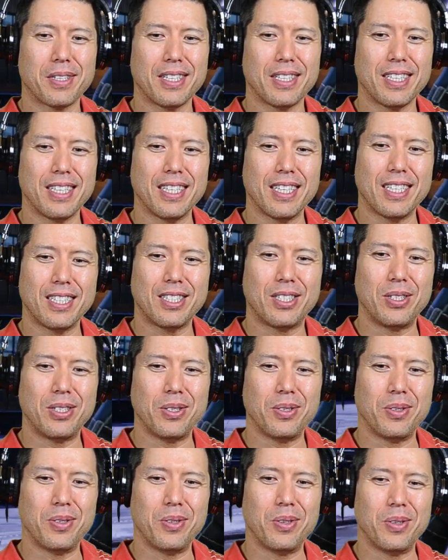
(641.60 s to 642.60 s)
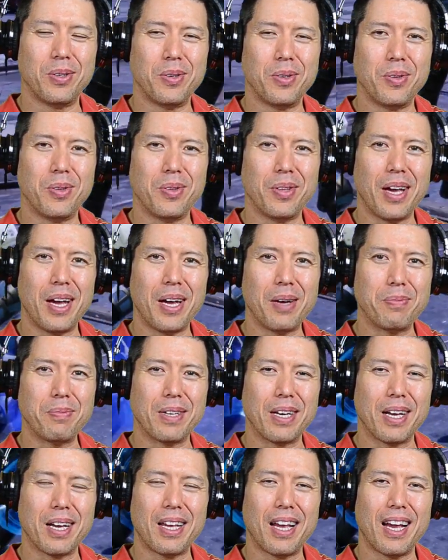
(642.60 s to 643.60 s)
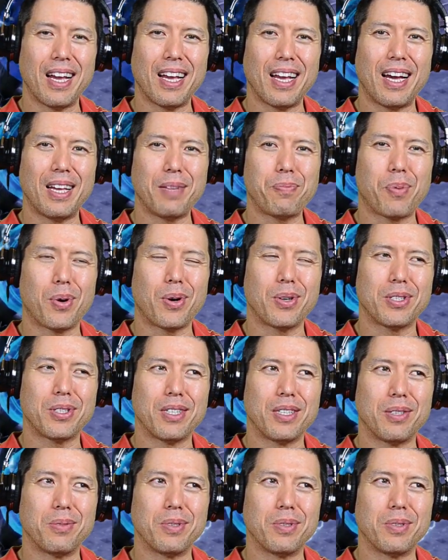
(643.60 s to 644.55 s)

gonna get to that, but I personally